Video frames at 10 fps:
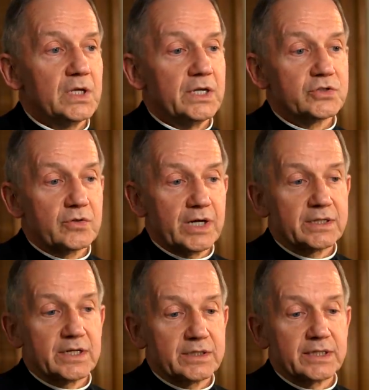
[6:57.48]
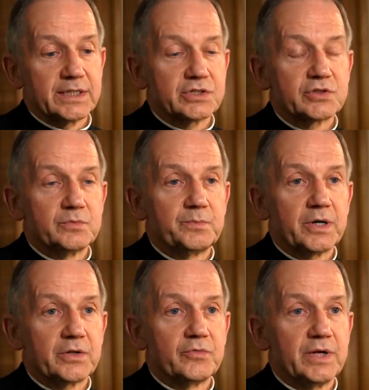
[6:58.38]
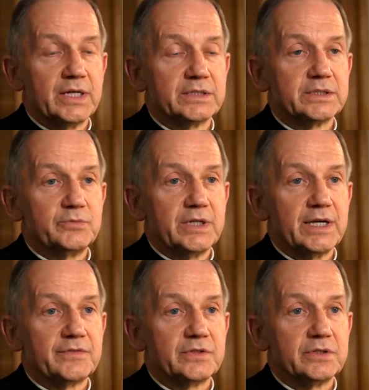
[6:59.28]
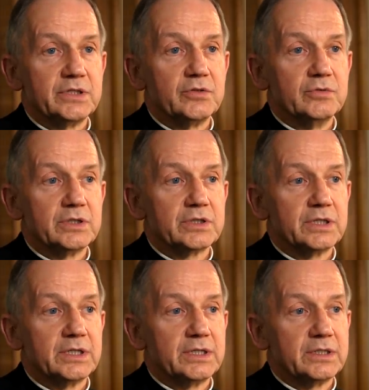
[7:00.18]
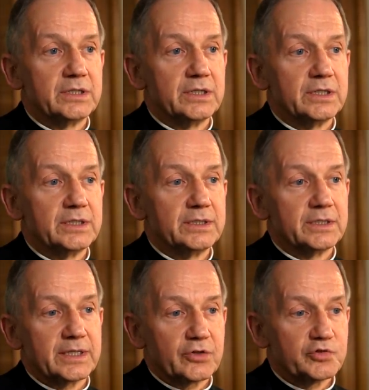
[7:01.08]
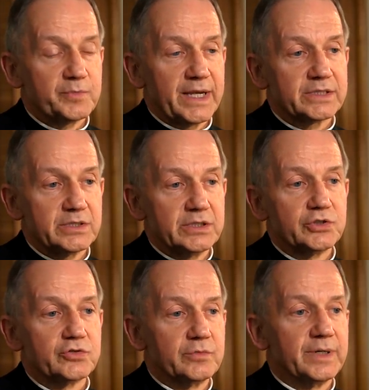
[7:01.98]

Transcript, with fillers: And so I think that's part of the reality we have to deal with. And that goes back to the issue